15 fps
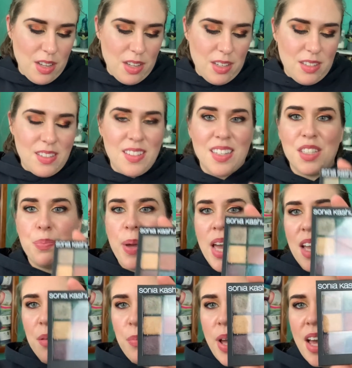
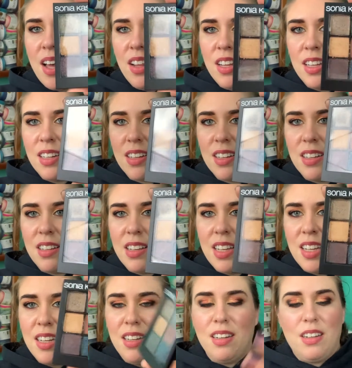6-pan palette
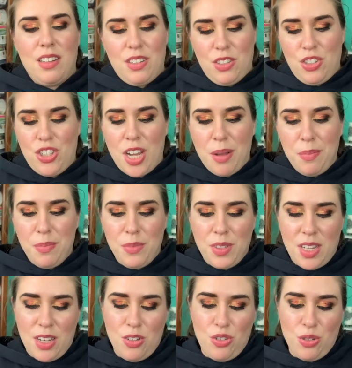in Gems
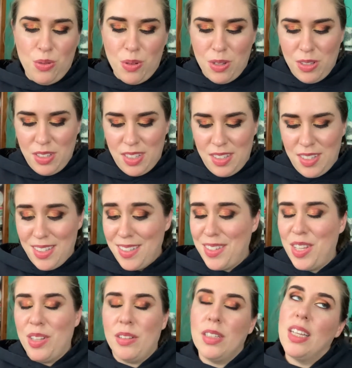and Jewels. This
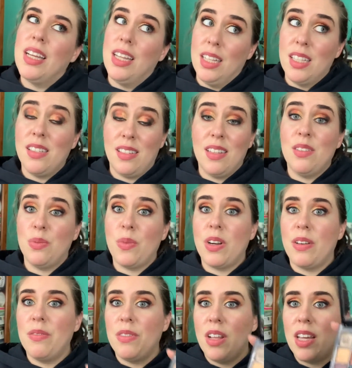is one
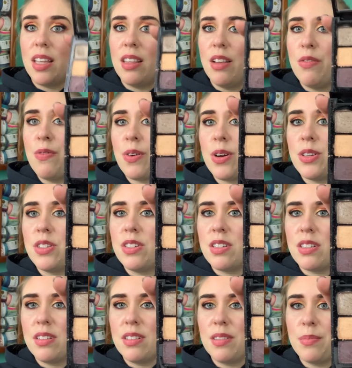of like the first
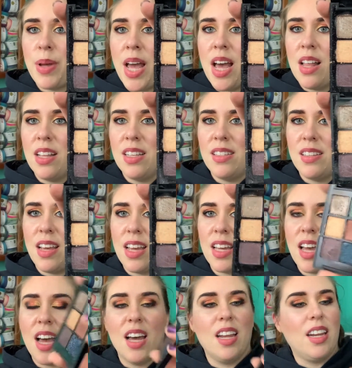palettes I
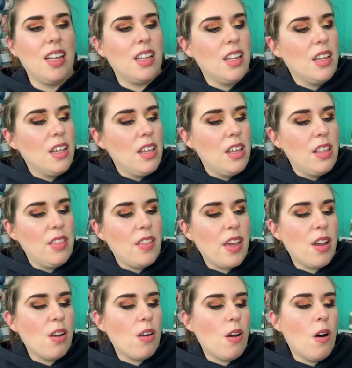got. They
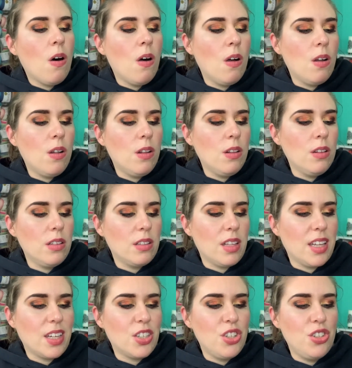are all
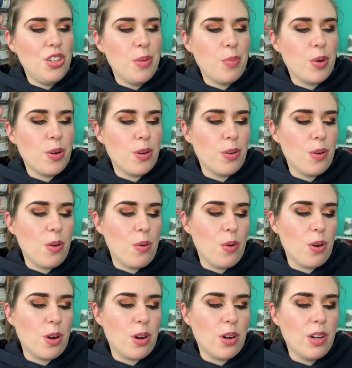like shimmer
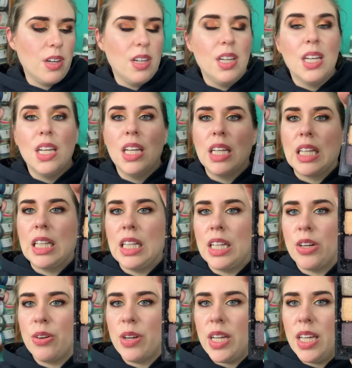or
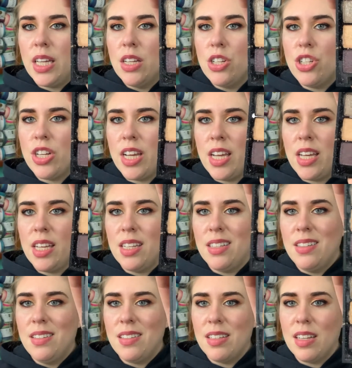glittery
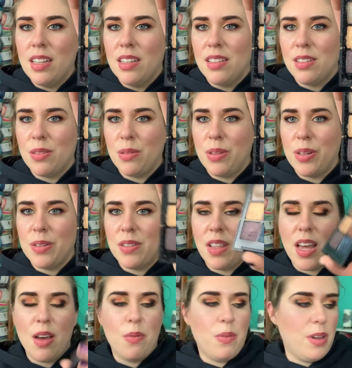shades. So there's
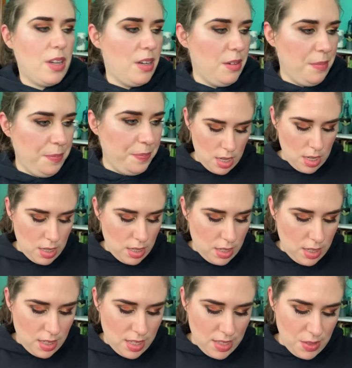that one.
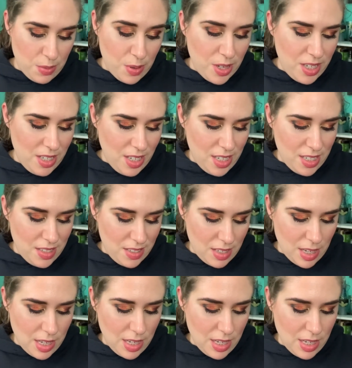This one is